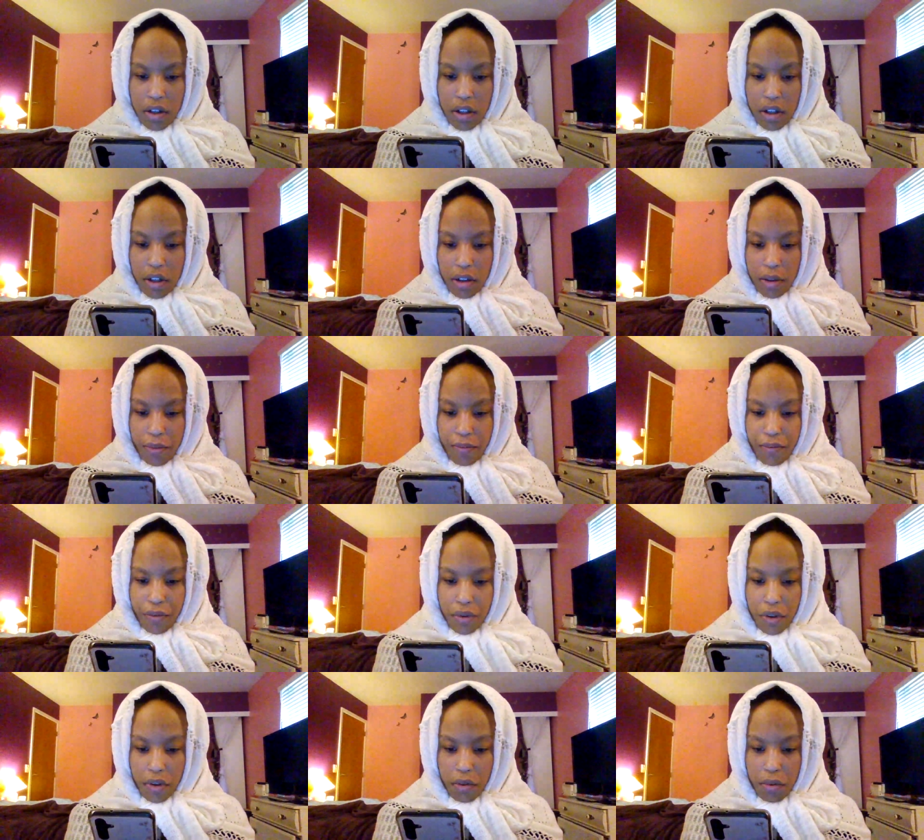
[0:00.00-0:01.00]
Um,
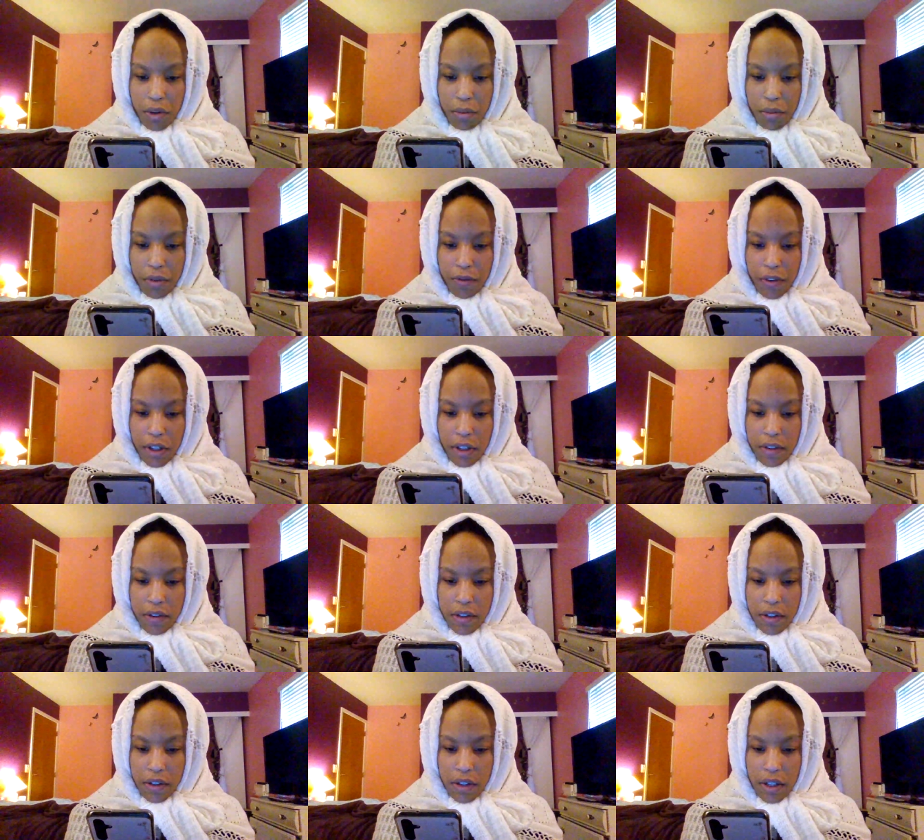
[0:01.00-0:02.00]
no one would
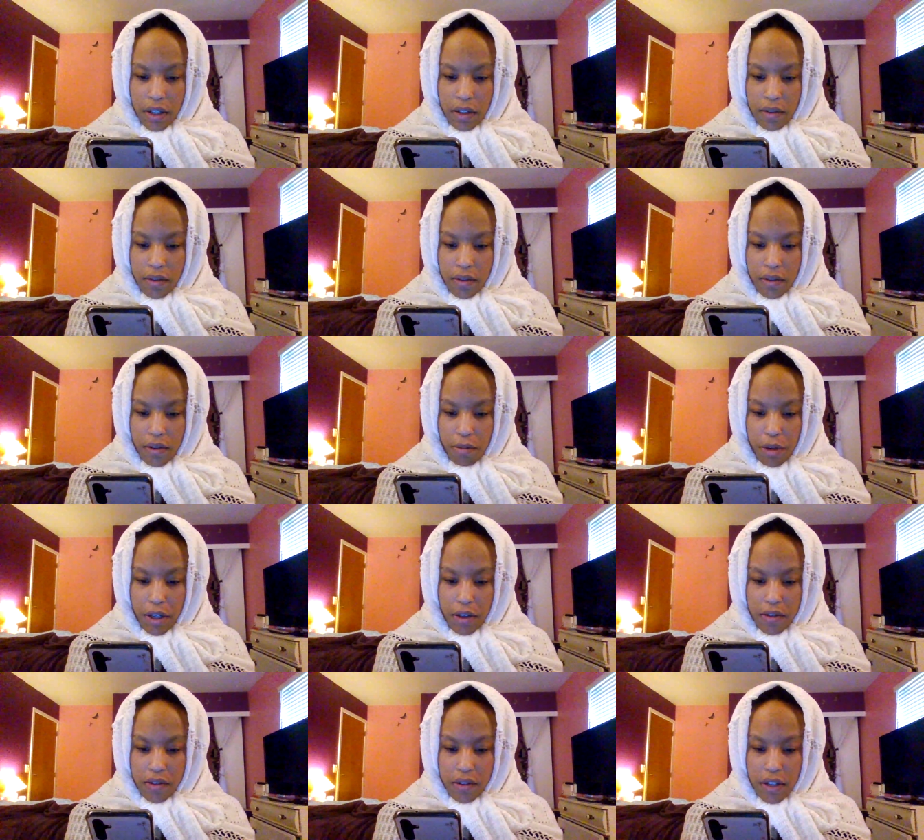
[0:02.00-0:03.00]
volunteer to enter the
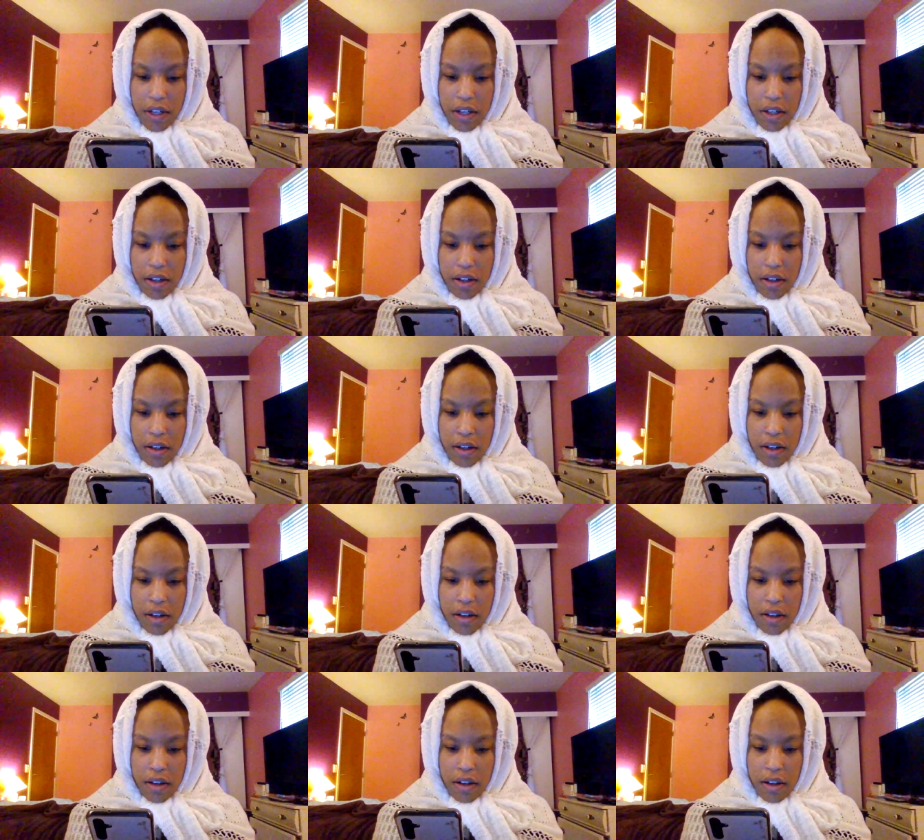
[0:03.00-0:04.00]
bear's den.
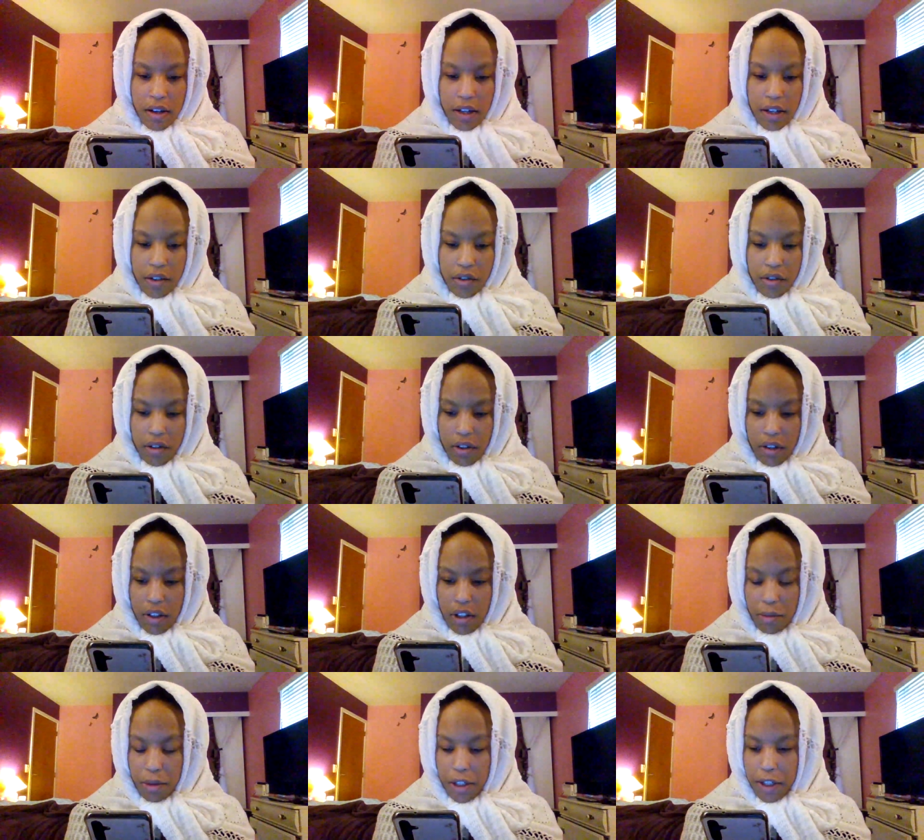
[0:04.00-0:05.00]
Ask her to
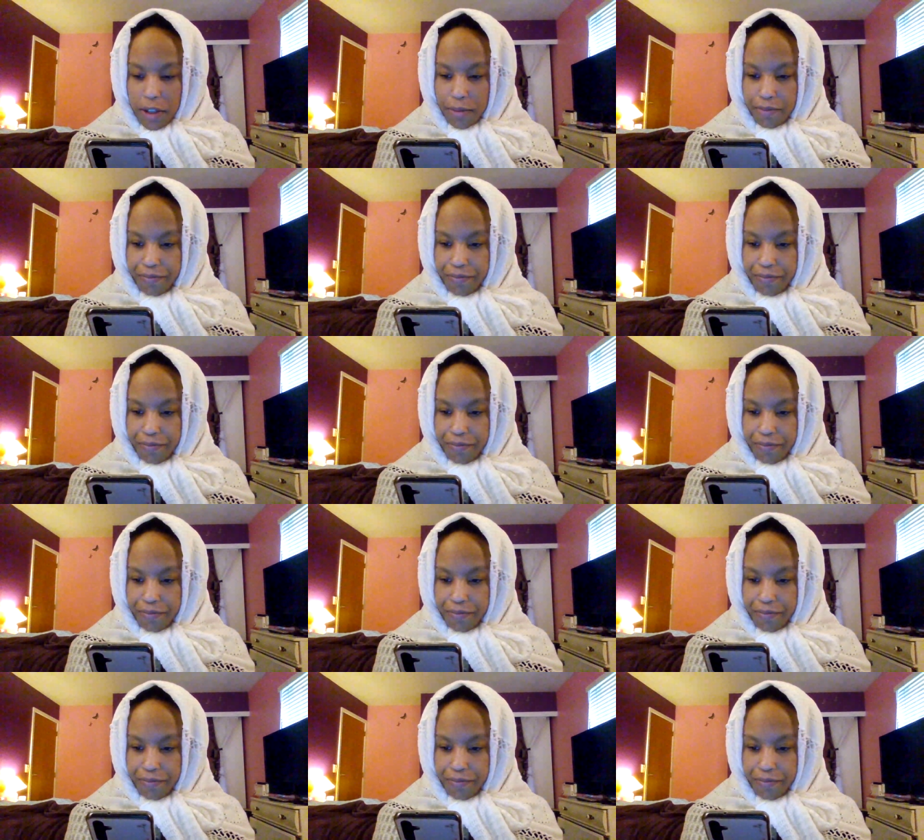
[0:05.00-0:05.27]
come here.